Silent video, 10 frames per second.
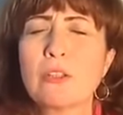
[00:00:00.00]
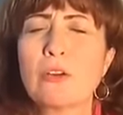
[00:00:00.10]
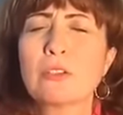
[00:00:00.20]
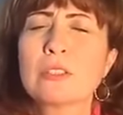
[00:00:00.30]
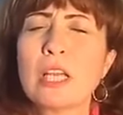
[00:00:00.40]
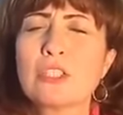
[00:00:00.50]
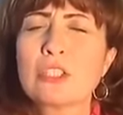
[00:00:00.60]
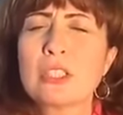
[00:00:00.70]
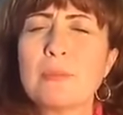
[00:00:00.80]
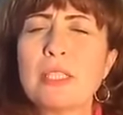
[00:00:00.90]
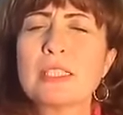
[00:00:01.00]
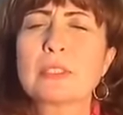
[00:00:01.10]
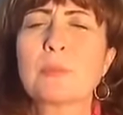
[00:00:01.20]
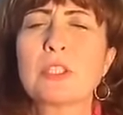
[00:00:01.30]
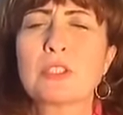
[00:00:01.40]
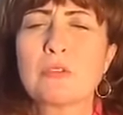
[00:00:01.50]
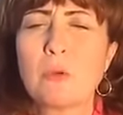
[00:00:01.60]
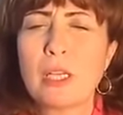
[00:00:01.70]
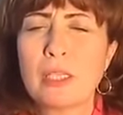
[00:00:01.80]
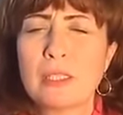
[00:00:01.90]
Lord, touch them in a special
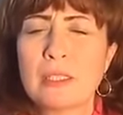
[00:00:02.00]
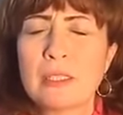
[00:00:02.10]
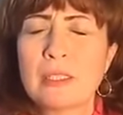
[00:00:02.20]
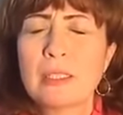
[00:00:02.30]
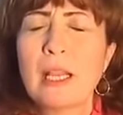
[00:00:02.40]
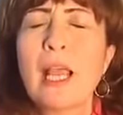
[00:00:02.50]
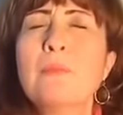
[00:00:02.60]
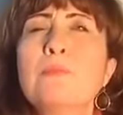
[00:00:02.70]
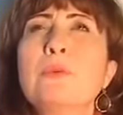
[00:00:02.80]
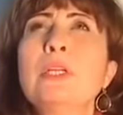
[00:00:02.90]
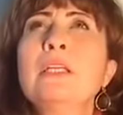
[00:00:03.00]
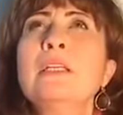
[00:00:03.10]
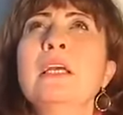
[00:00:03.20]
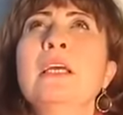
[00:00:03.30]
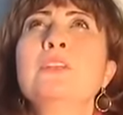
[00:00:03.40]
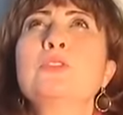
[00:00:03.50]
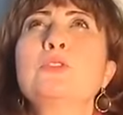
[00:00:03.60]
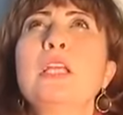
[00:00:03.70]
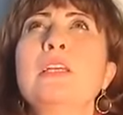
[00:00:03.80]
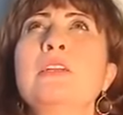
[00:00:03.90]
way and bring to
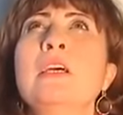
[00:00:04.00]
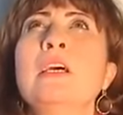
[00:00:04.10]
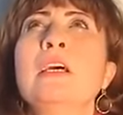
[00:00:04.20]
their